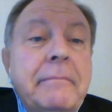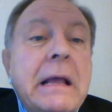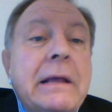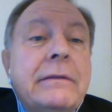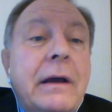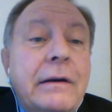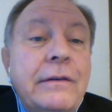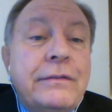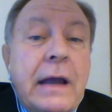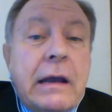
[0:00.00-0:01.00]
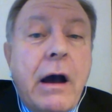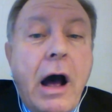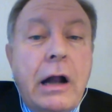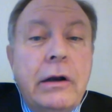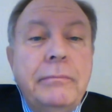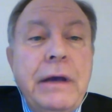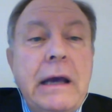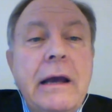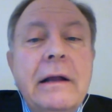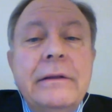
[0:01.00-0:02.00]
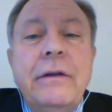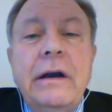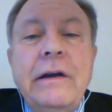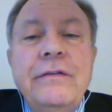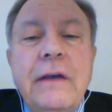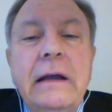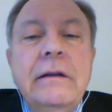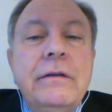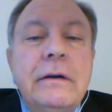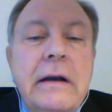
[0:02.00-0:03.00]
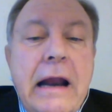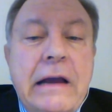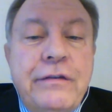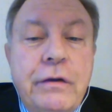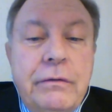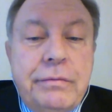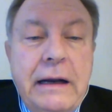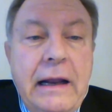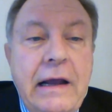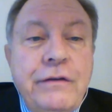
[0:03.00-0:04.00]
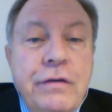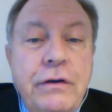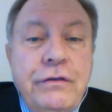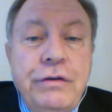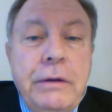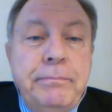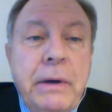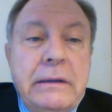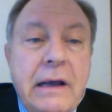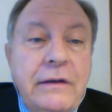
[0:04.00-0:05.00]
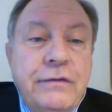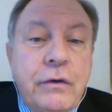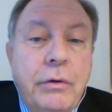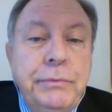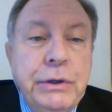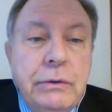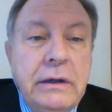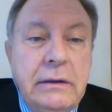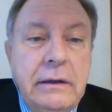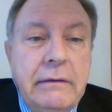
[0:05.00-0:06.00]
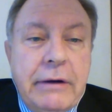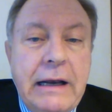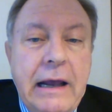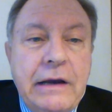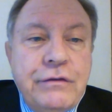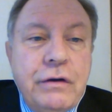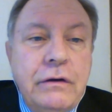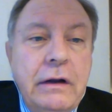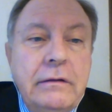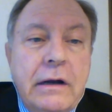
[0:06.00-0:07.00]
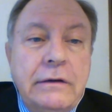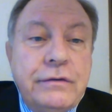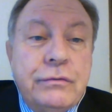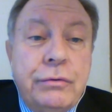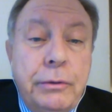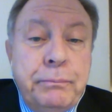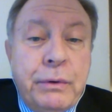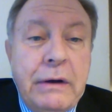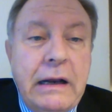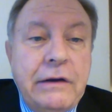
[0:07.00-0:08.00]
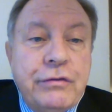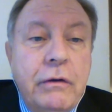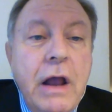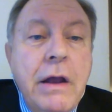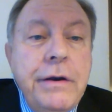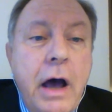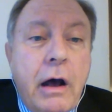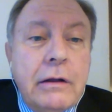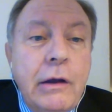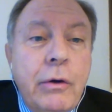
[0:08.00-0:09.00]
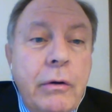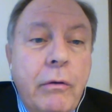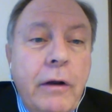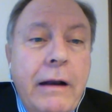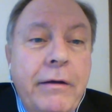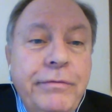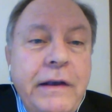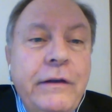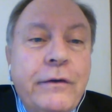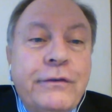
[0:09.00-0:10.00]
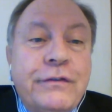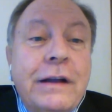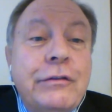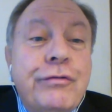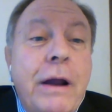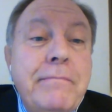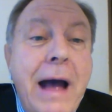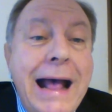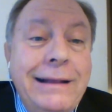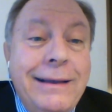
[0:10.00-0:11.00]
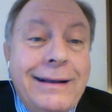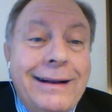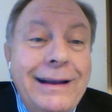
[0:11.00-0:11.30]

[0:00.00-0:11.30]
there is economy, there is international relationship, there is community relation, and there is group relation. No, the coronavirus dramatically